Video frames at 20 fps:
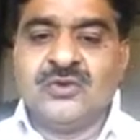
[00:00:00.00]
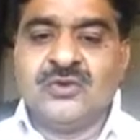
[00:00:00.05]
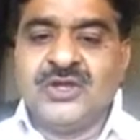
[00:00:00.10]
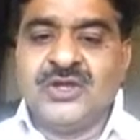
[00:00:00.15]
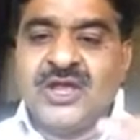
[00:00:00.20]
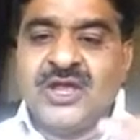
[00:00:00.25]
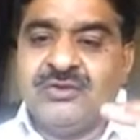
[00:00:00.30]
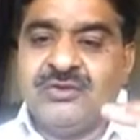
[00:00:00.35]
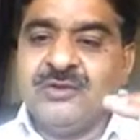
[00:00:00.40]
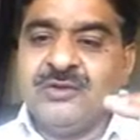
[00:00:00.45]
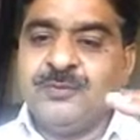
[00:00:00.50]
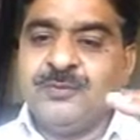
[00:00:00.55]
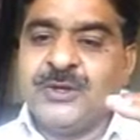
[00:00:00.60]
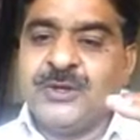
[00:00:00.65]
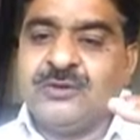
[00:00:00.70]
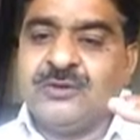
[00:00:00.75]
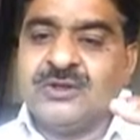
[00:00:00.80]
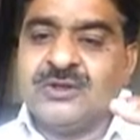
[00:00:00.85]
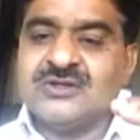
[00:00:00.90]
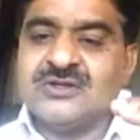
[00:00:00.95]
having
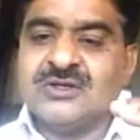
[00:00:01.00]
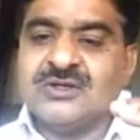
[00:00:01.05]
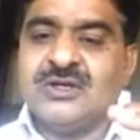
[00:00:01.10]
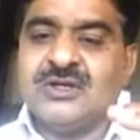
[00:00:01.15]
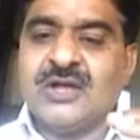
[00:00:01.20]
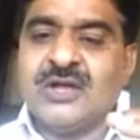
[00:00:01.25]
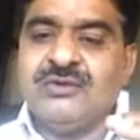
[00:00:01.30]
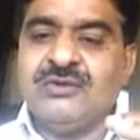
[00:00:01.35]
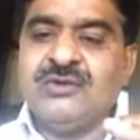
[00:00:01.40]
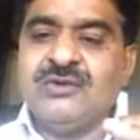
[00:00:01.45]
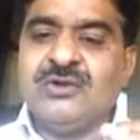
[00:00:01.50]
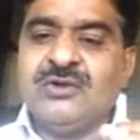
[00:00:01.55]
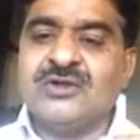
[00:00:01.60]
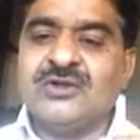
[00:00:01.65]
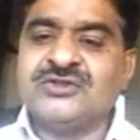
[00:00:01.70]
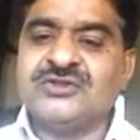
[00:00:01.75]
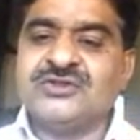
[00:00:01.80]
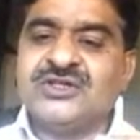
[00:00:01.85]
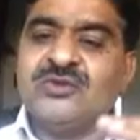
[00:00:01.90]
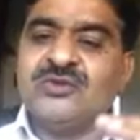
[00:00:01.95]

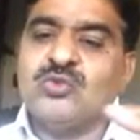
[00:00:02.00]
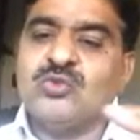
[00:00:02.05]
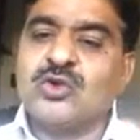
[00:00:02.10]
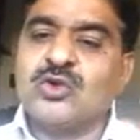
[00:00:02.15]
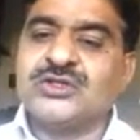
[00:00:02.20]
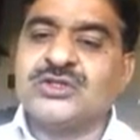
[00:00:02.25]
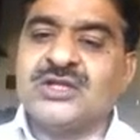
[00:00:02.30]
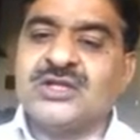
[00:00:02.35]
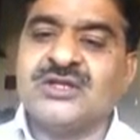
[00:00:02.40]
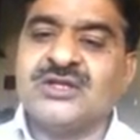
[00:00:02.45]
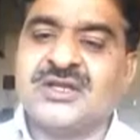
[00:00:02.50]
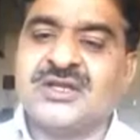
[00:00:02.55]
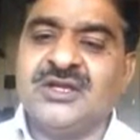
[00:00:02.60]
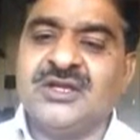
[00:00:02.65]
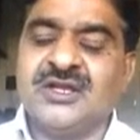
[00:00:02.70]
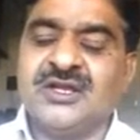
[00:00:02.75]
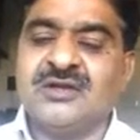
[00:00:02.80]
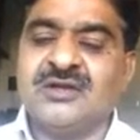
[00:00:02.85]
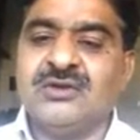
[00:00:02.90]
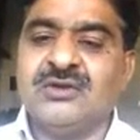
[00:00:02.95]
velocity more than the
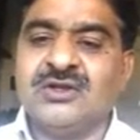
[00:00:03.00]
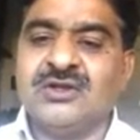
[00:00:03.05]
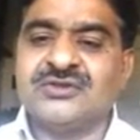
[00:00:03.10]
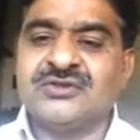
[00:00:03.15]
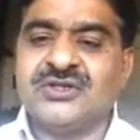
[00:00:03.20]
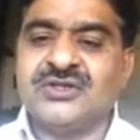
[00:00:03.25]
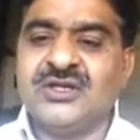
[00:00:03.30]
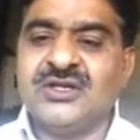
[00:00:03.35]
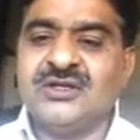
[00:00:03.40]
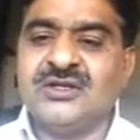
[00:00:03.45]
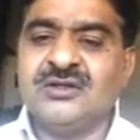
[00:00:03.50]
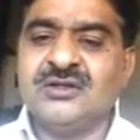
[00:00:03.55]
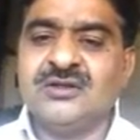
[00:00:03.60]
critical velocity,